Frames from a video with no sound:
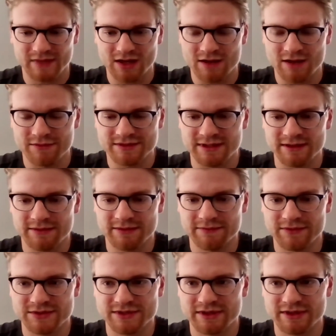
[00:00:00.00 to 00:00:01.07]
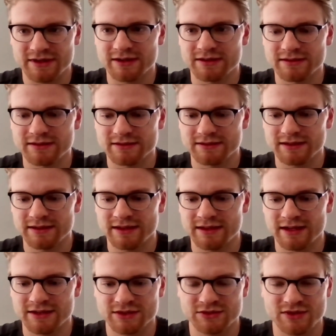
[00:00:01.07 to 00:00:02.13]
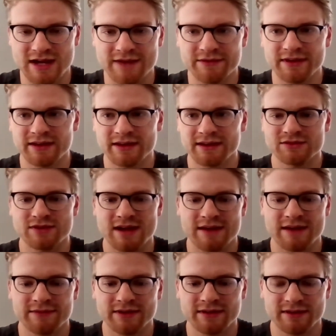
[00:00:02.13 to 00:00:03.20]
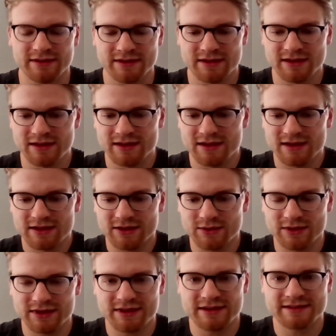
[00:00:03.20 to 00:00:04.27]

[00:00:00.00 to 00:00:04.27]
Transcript: obviously, first year in the NHL draft, I didn't get drafted. And going into the